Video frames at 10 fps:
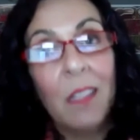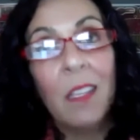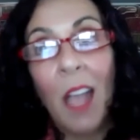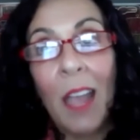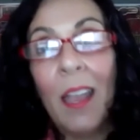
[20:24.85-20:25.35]
And
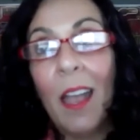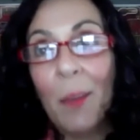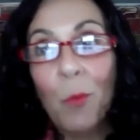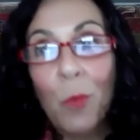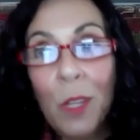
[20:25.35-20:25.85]
I
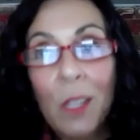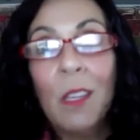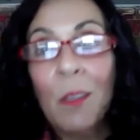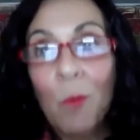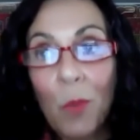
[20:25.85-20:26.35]

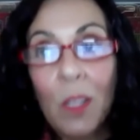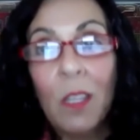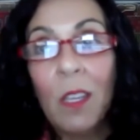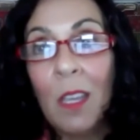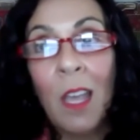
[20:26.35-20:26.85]
really, really,